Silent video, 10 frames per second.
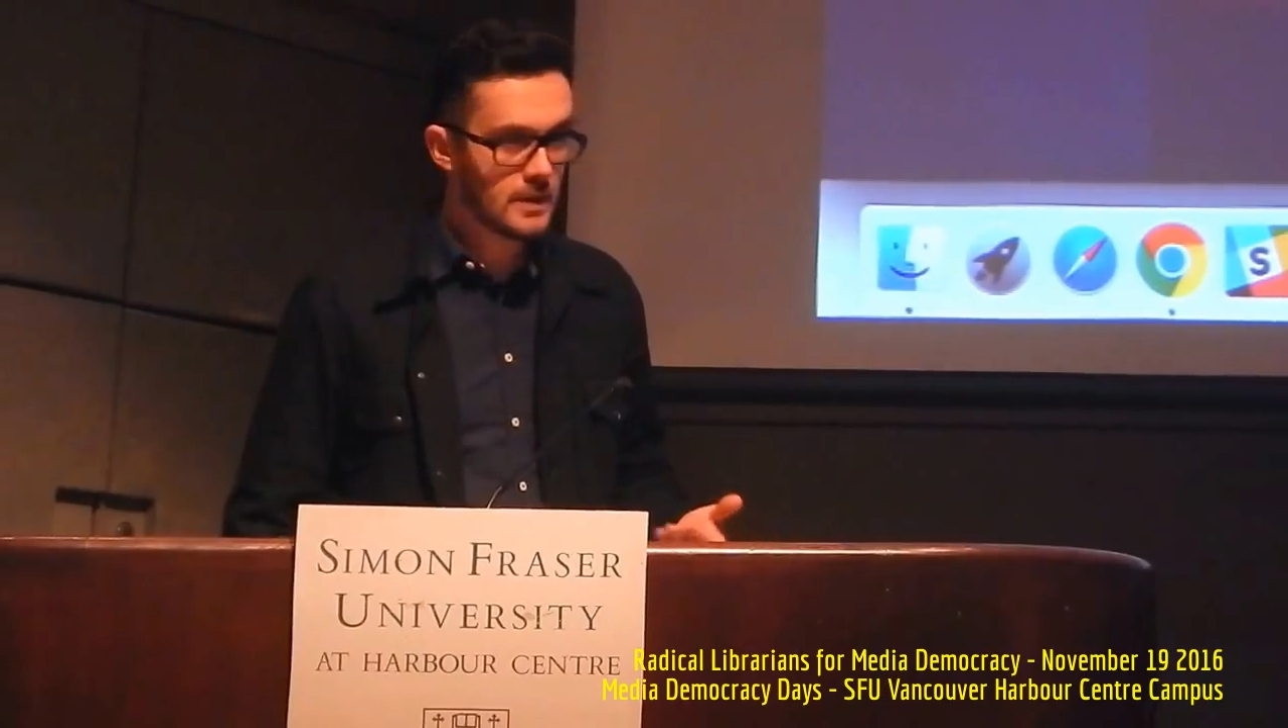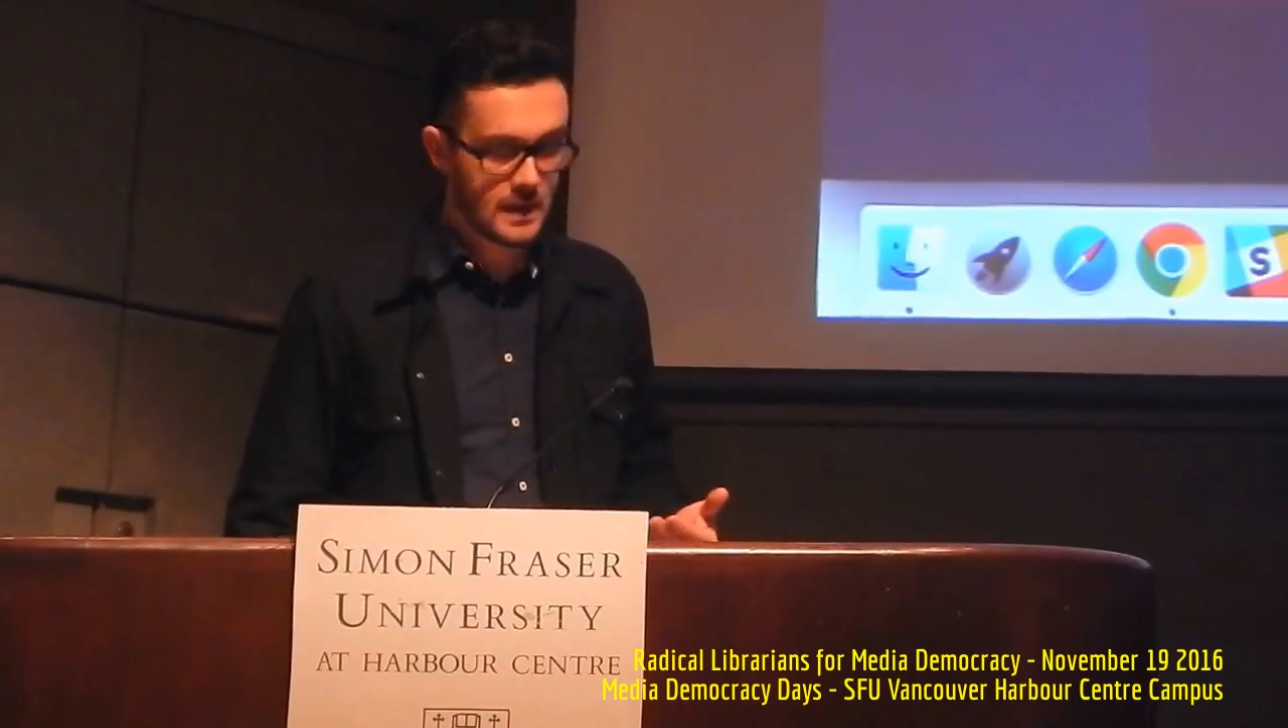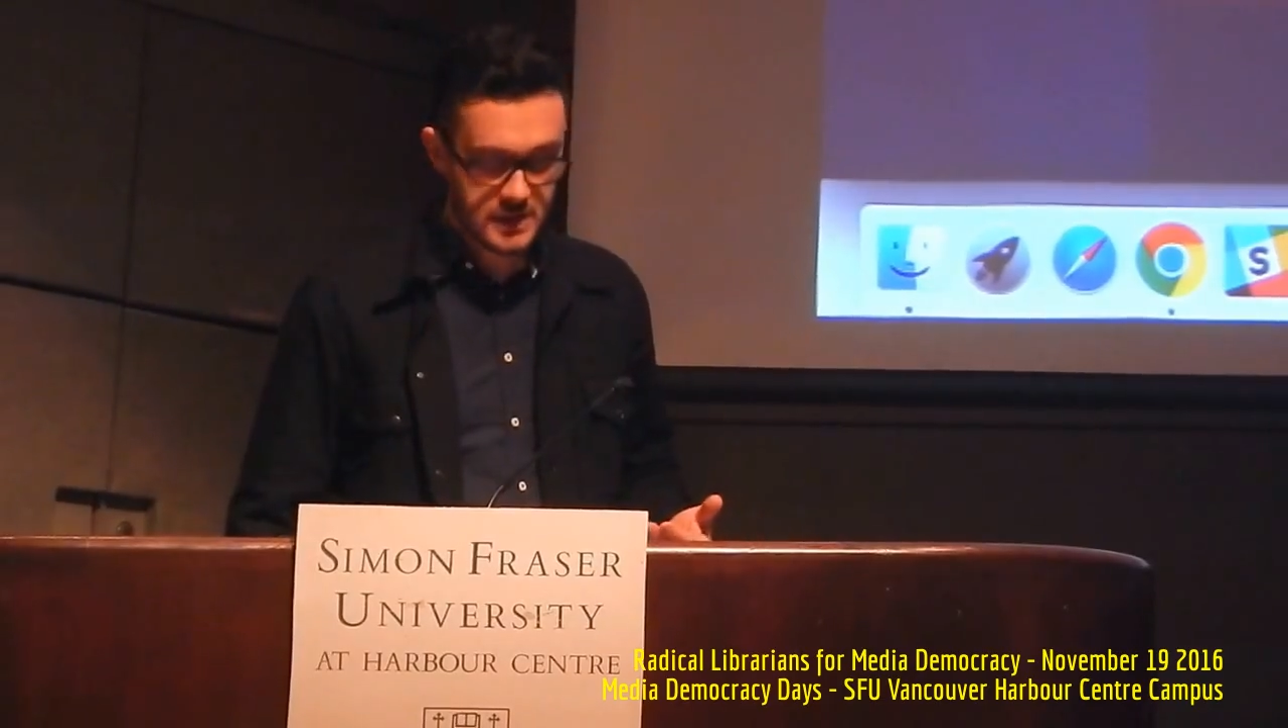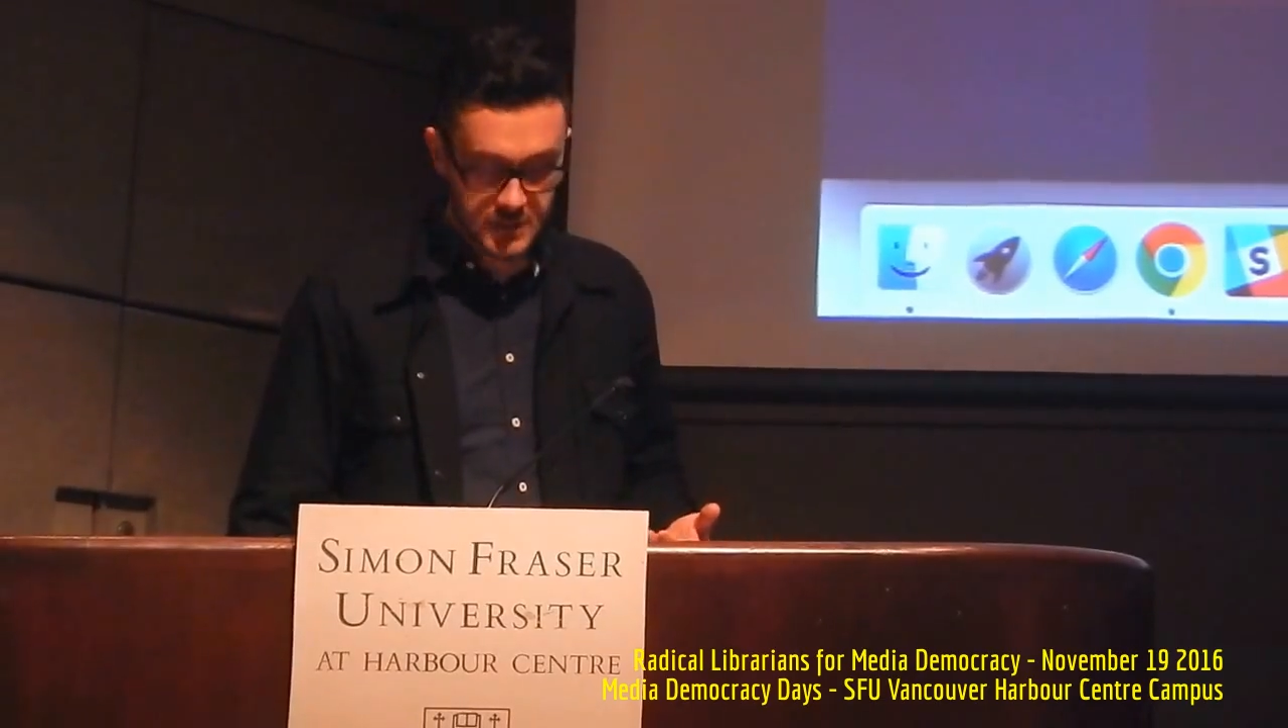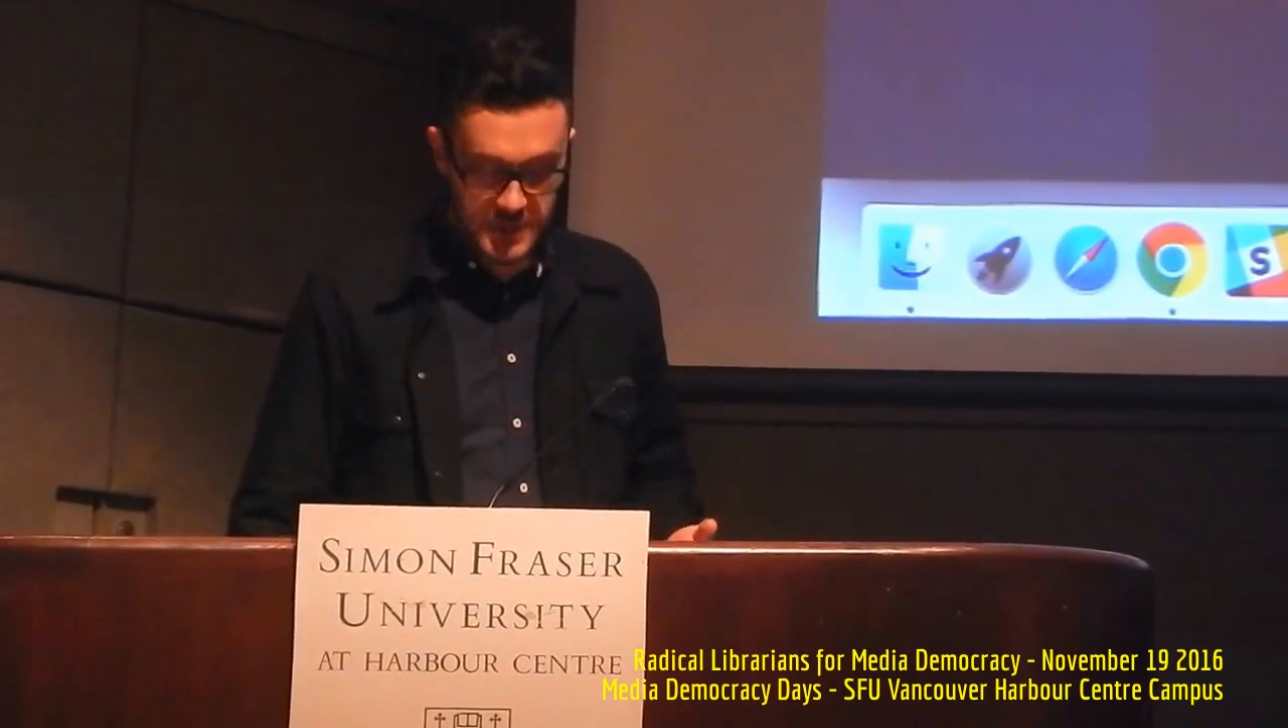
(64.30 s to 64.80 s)

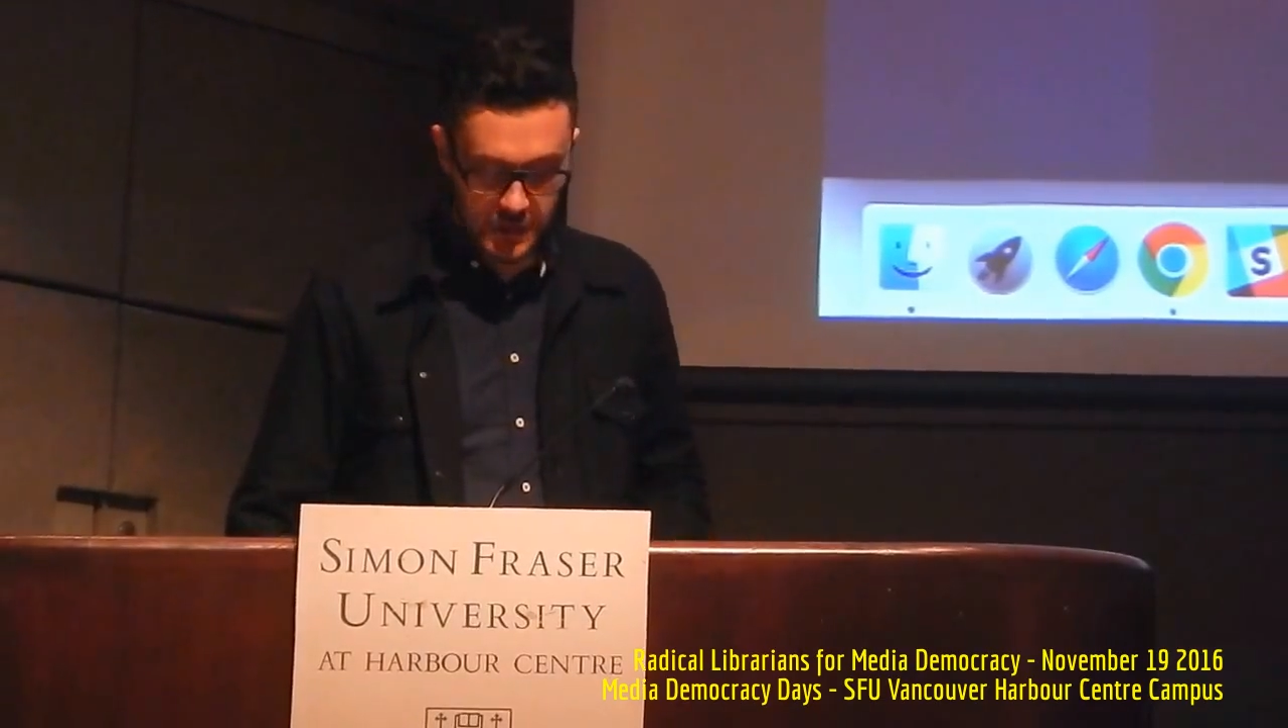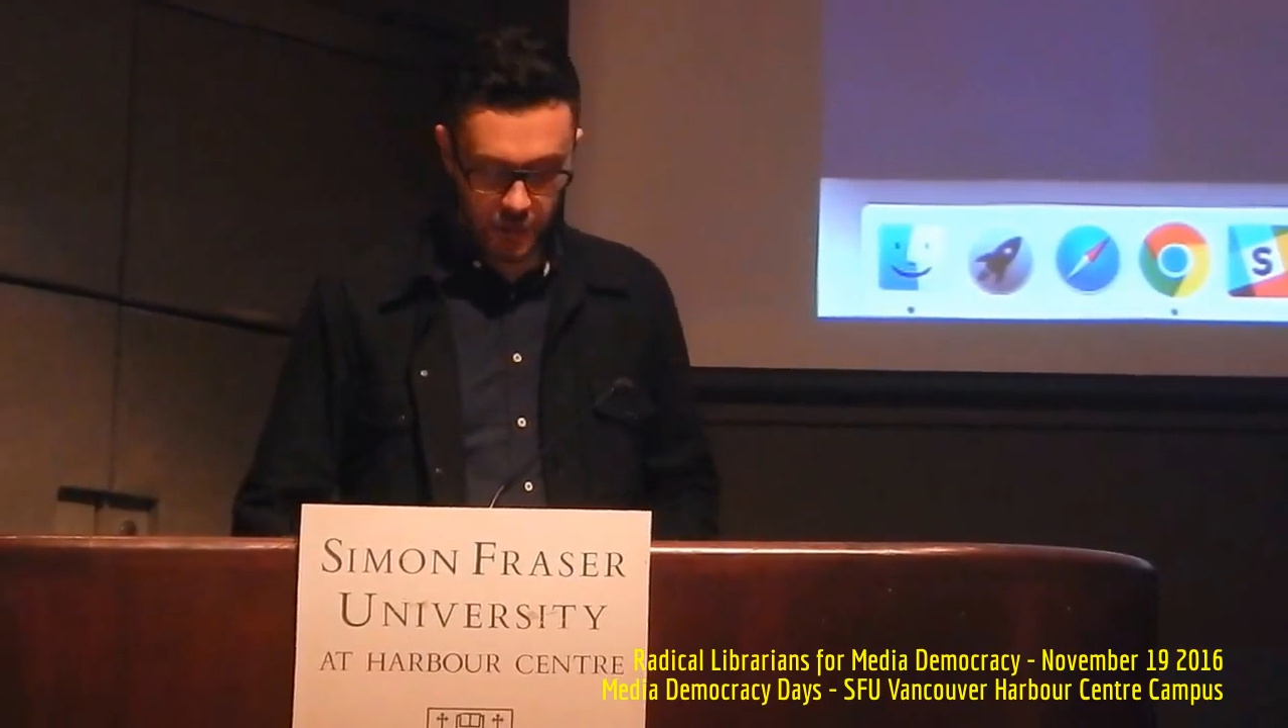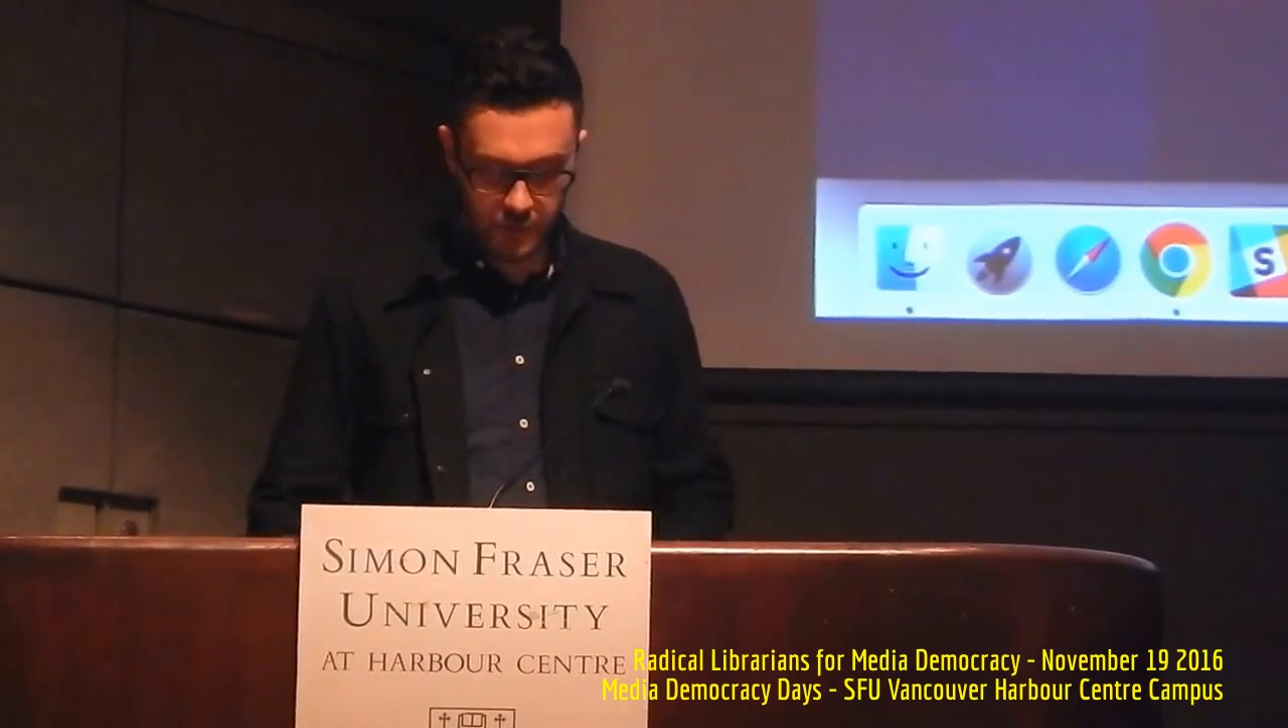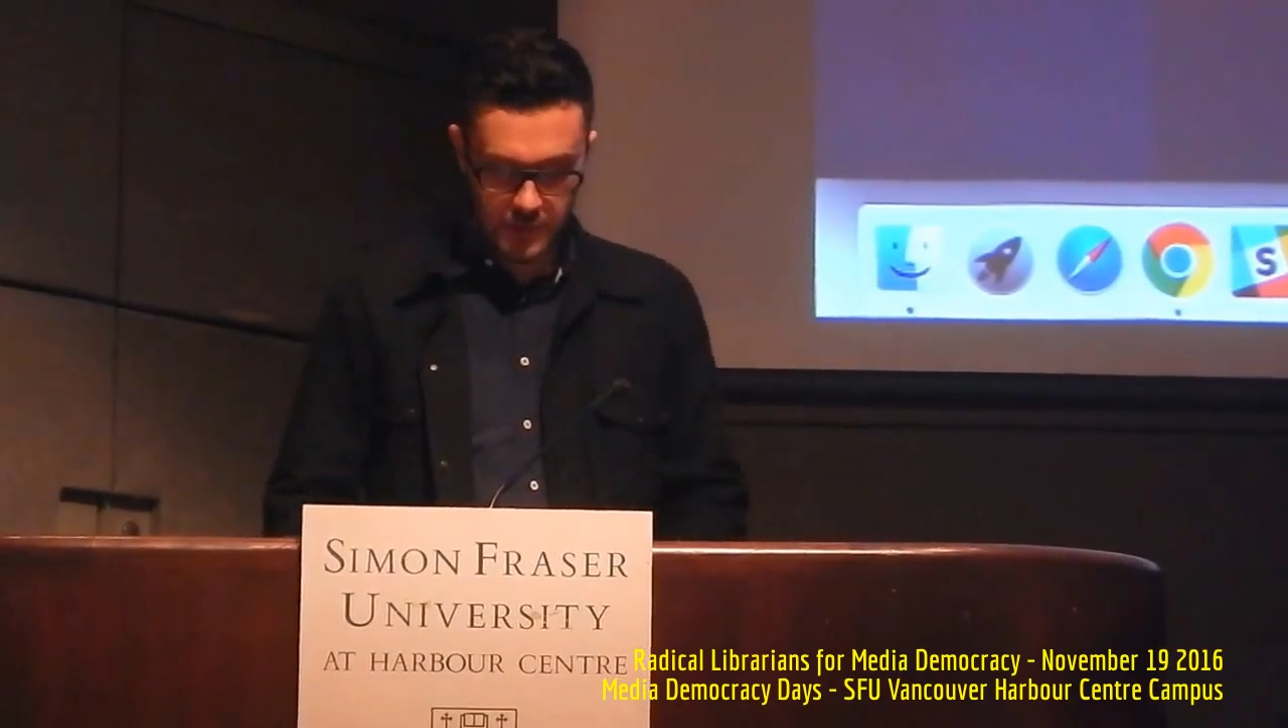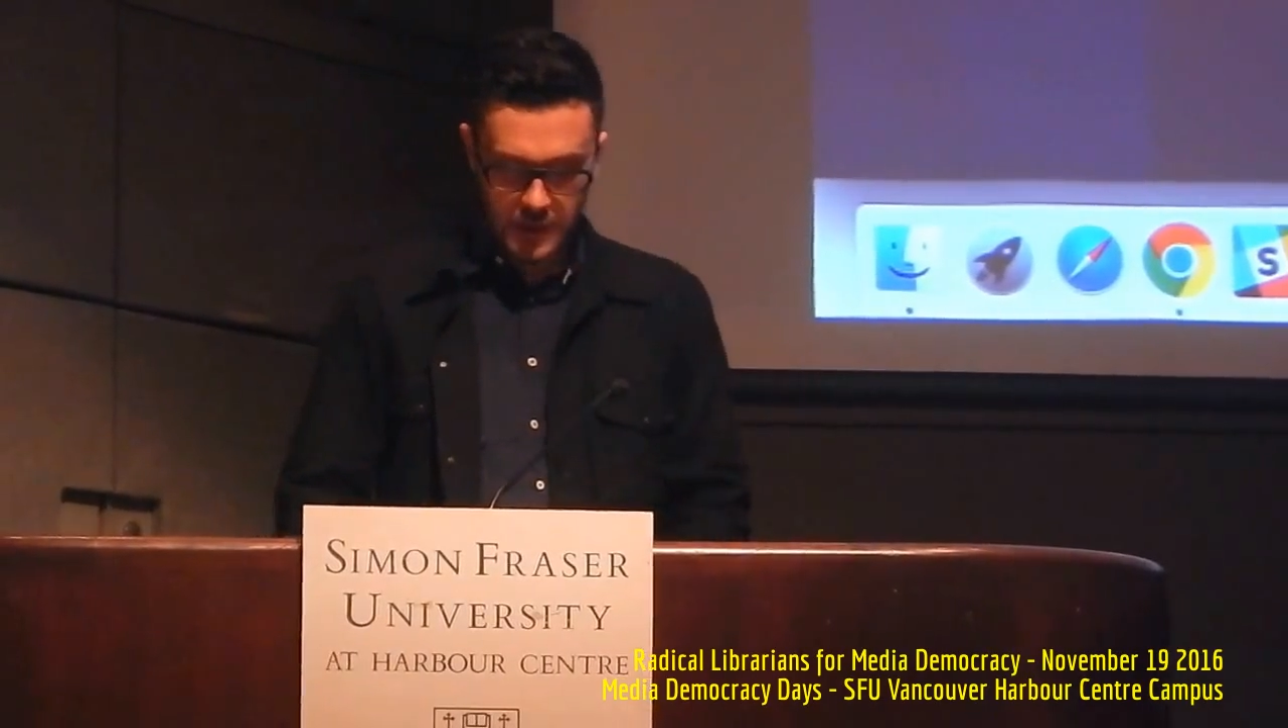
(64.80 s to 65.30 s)
uh, speaker